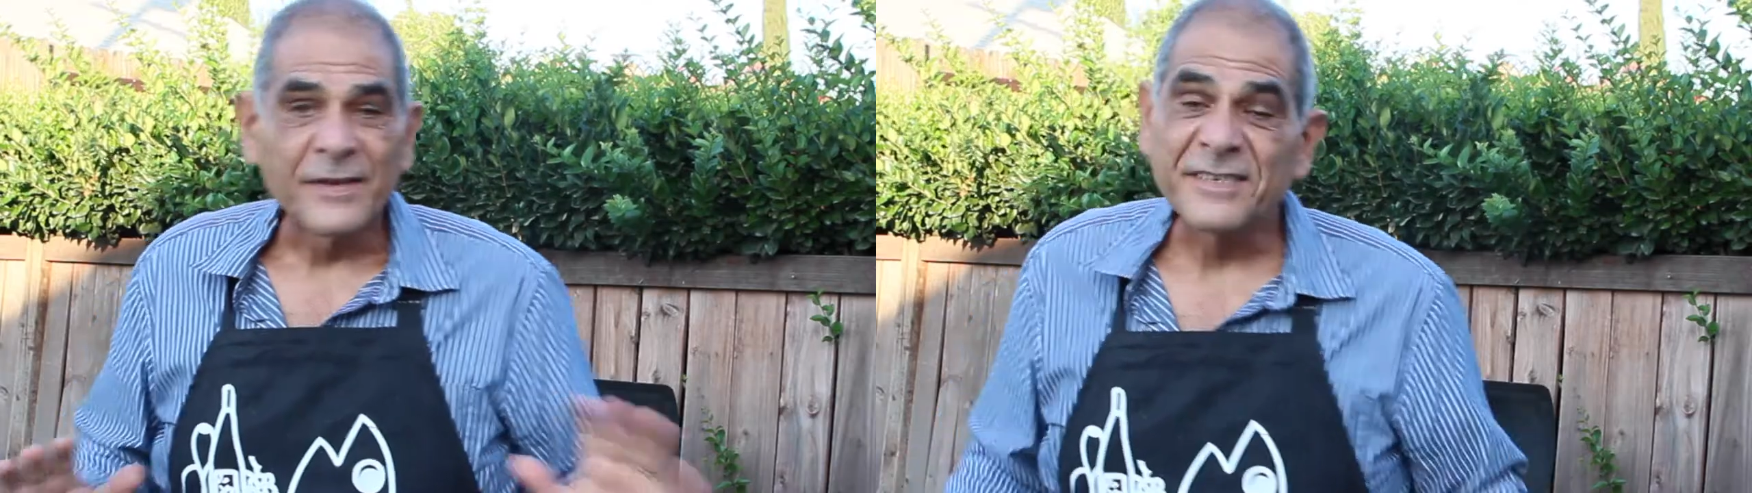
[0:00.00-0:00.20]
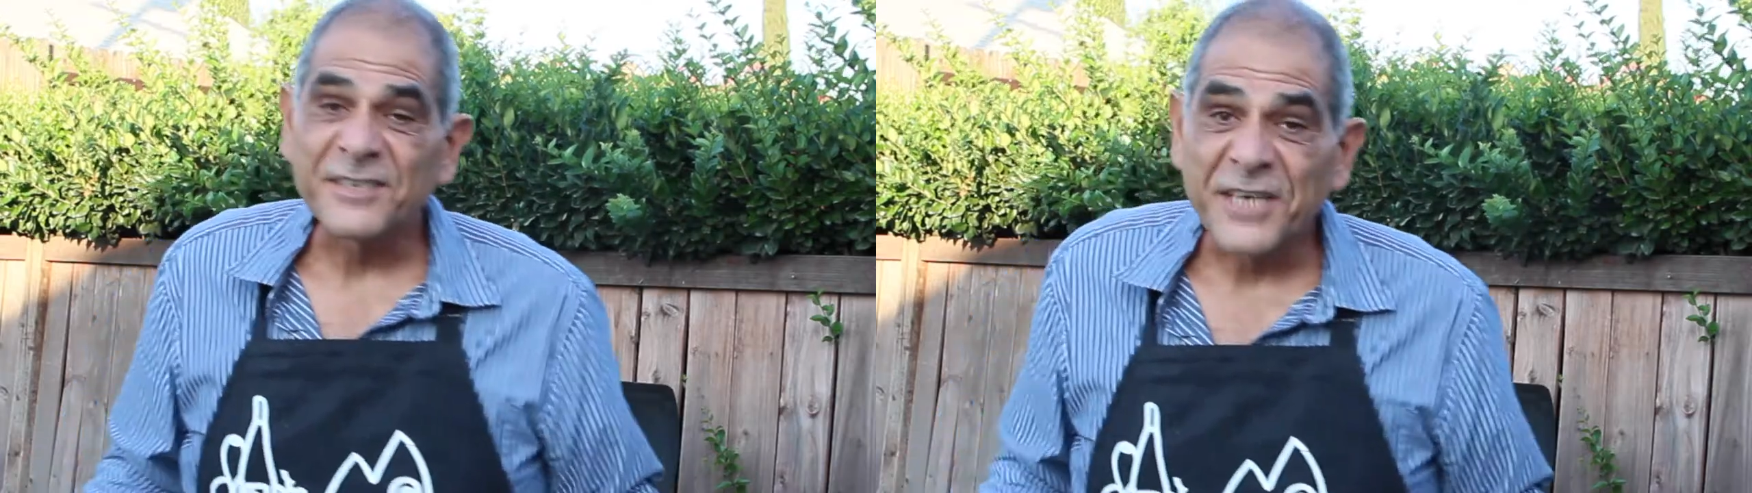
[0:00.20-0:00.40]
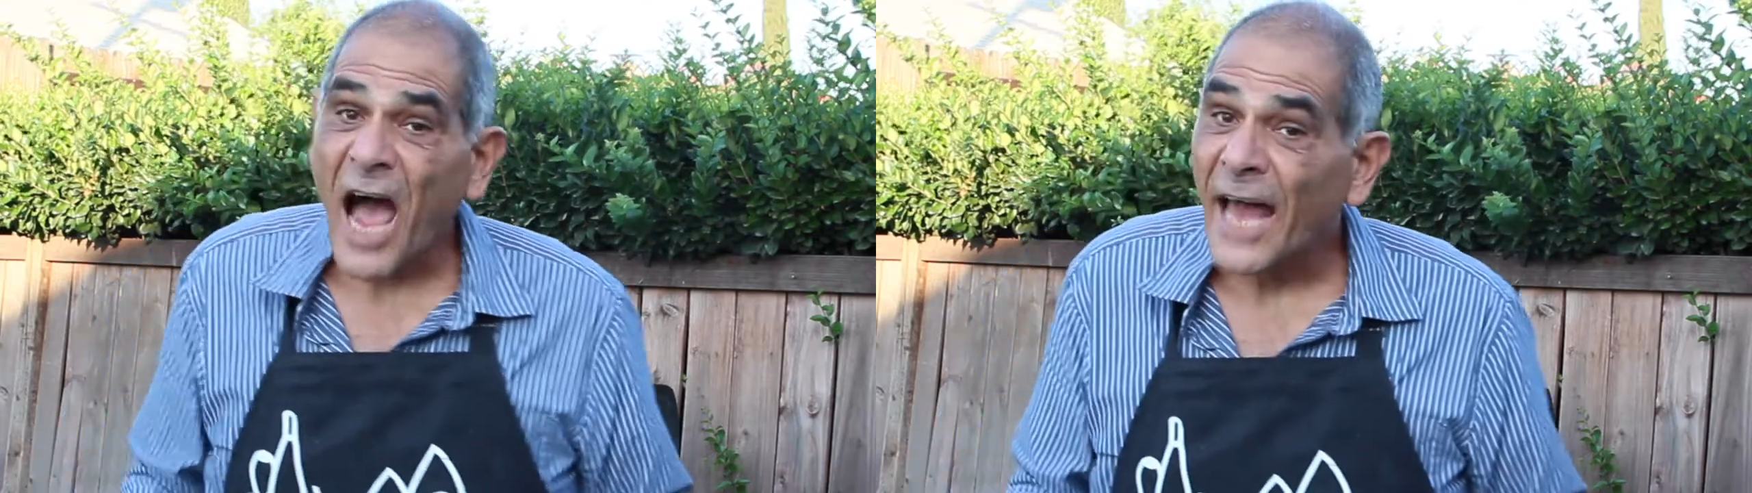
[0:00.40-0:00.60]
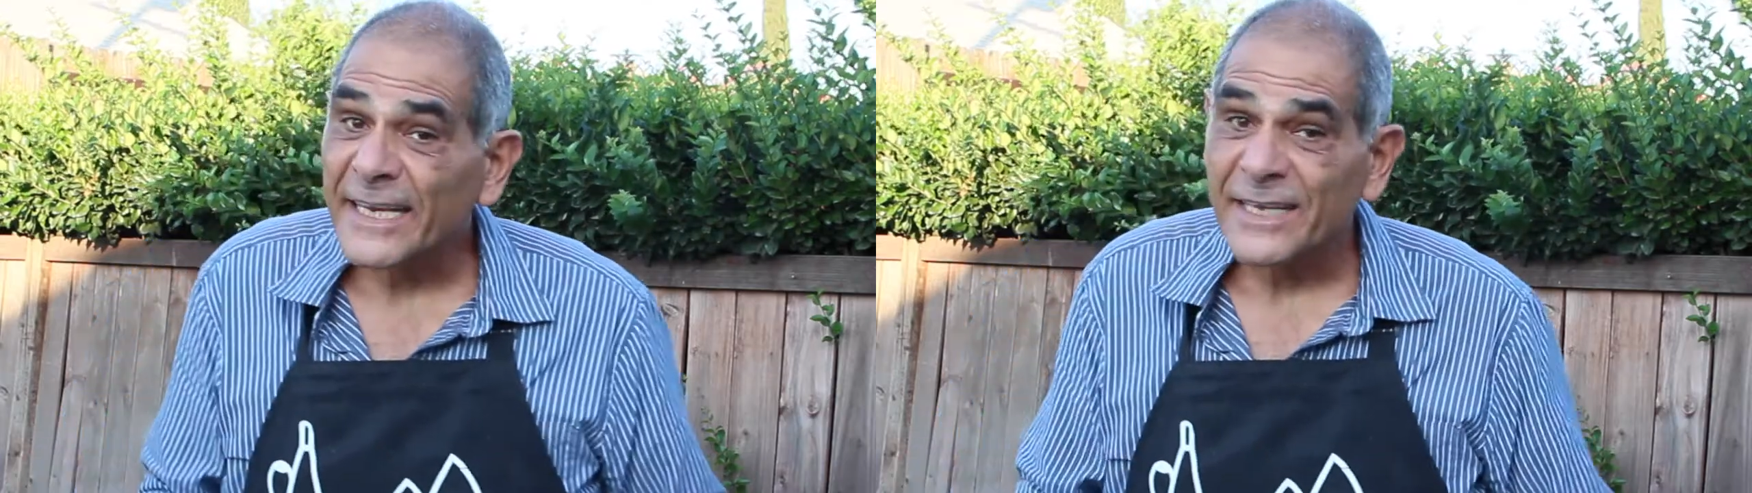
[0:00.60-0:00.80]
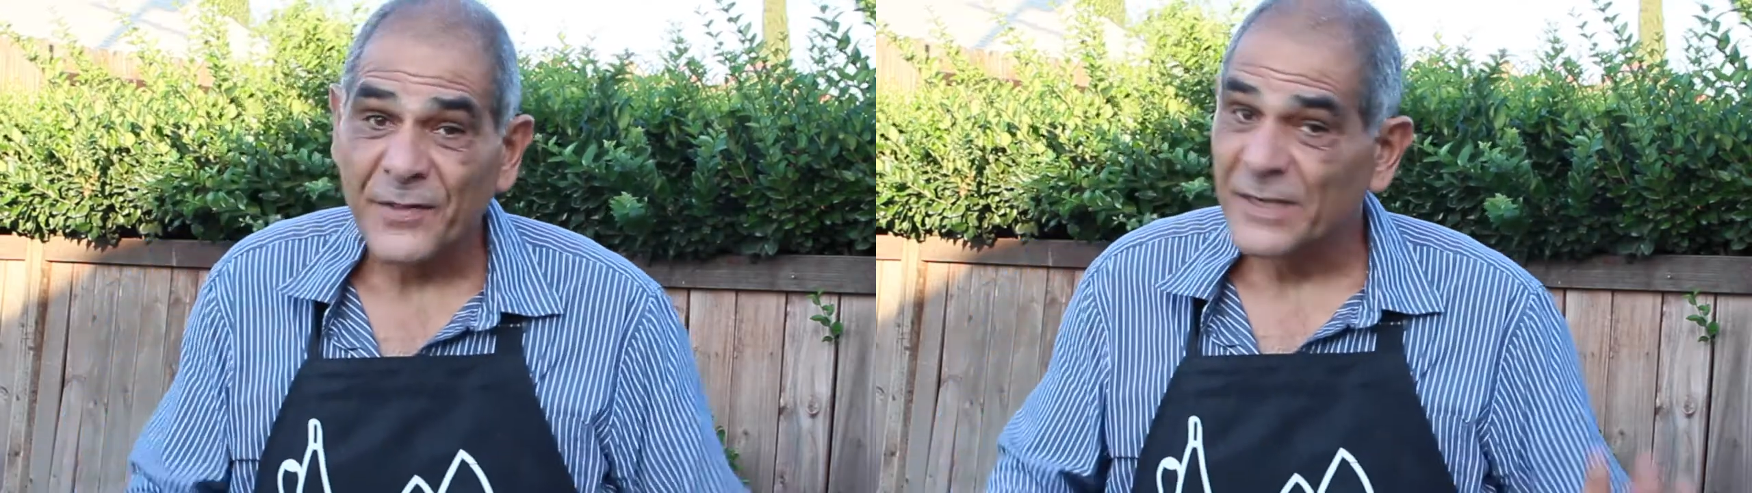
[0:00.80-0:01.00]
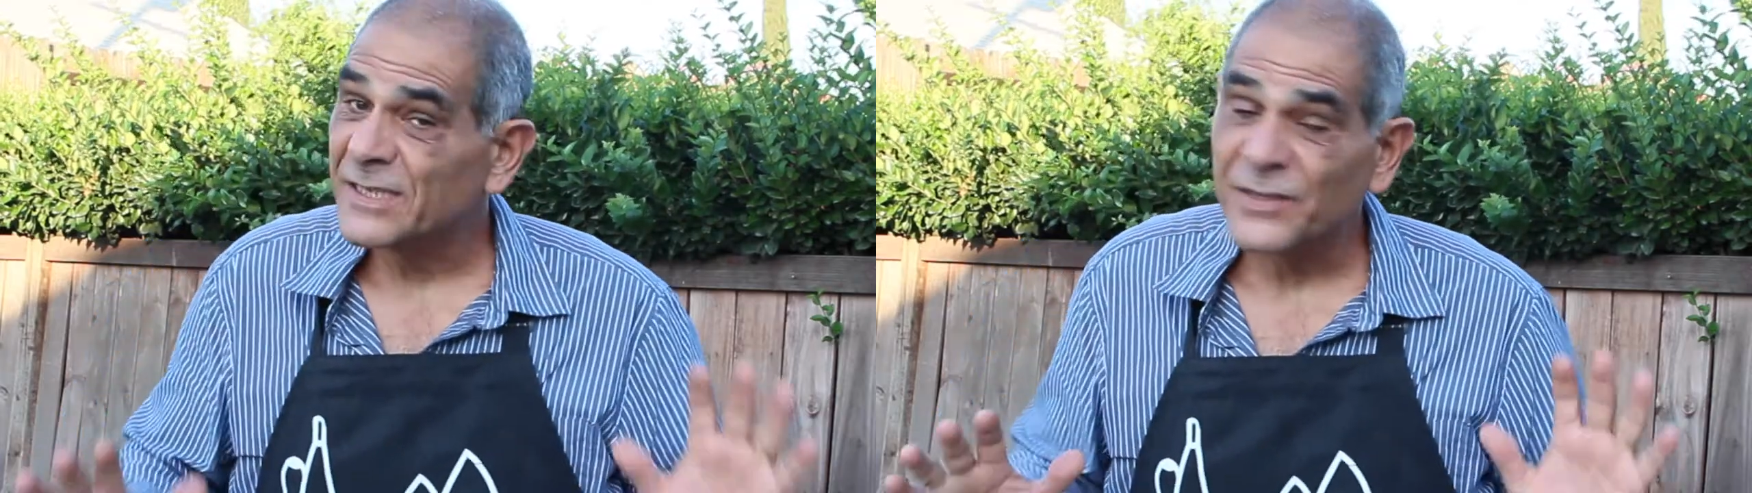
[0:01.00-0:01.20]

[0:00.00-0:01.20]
This is Yanni, this